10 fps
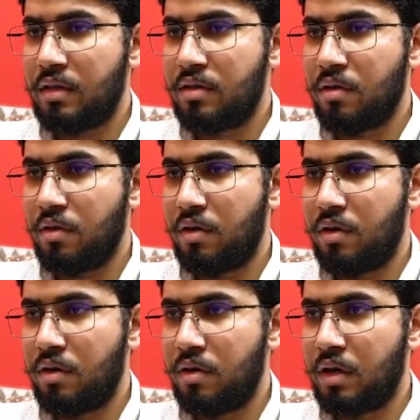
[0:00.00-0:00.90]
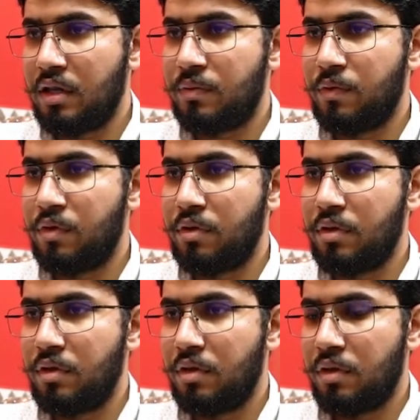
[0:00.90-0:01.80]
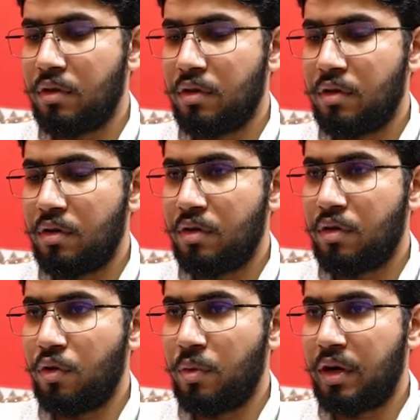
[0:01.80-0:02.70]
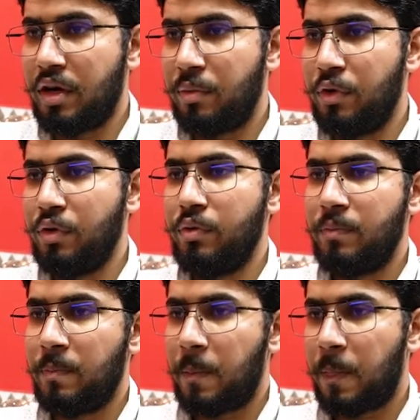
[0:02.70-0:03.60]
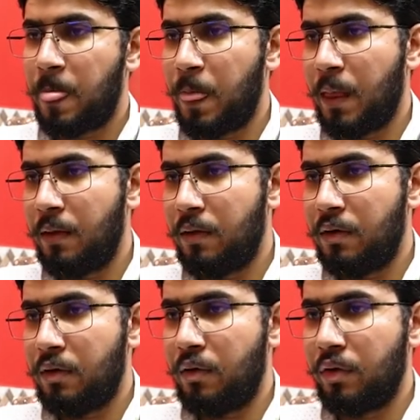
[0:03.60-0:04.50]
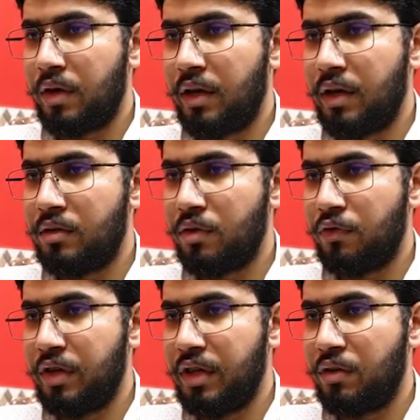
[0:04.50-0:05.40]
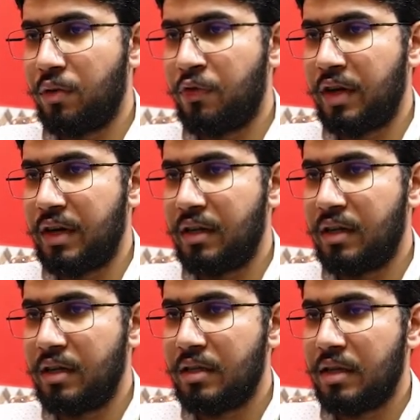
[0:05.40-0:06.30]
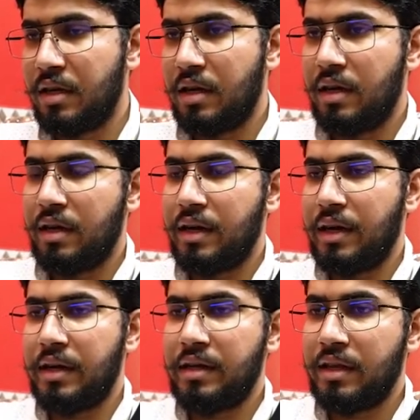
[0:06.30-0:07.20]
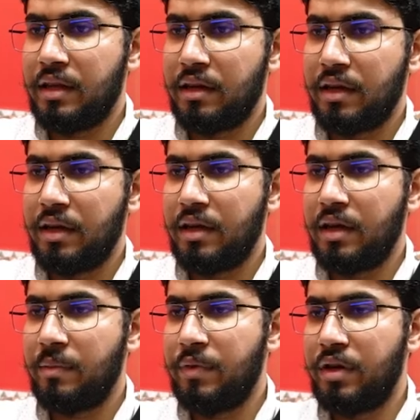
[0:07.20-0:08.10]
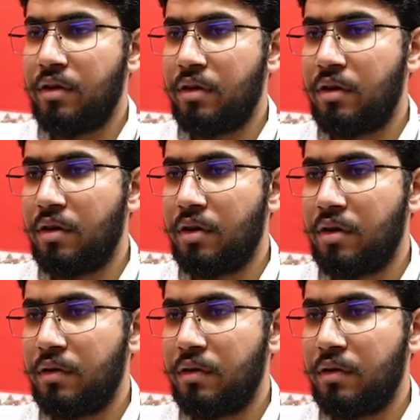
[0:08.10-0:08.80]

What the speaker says: dot transpose comma w. Okay, so we need to find this, and then again np dot dot